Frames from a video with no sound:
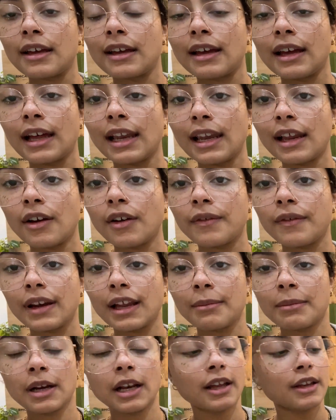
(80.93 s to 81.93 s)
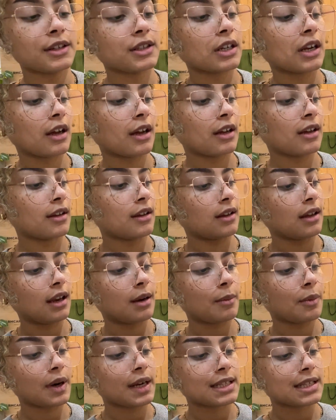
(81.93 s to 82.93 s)
a little flap closure and
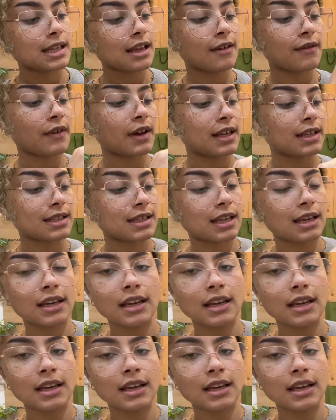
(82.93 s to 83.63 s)
a press dead fasten,